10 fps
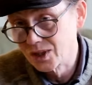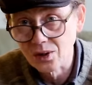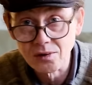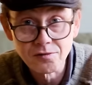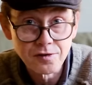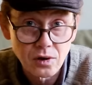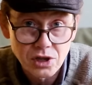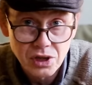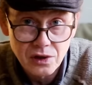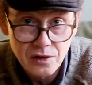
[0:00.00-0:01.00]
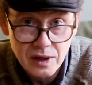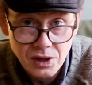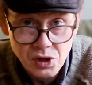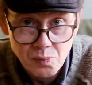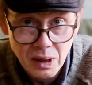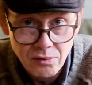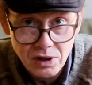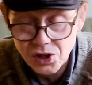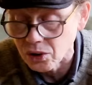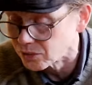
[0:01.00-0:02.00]
unfortunate things may
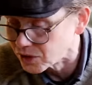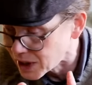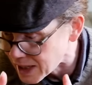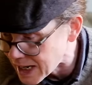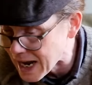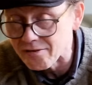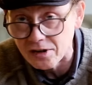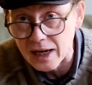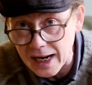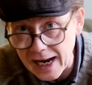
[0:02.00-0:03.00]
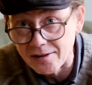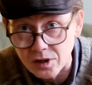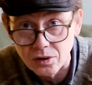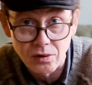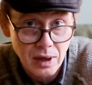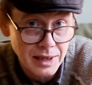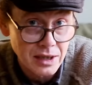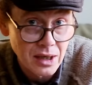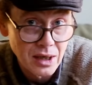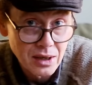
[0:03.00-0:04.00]
result. Never ever grind
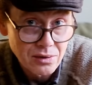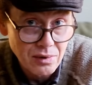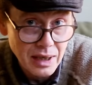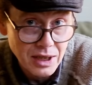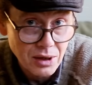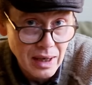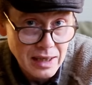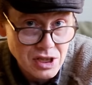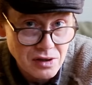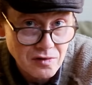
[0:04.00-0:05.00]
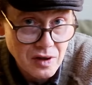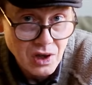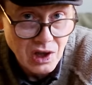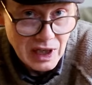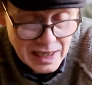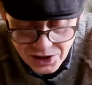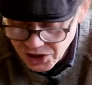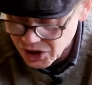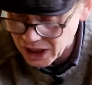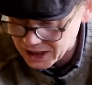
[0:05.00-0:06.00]
radioactive
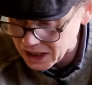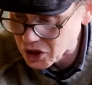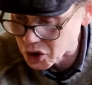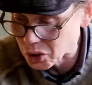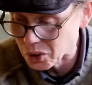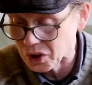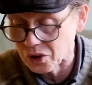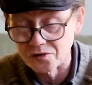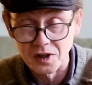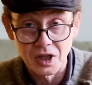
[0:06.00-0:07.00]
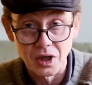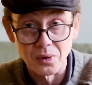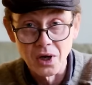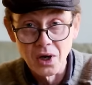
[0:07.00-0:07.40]
lenses. And I did do a little video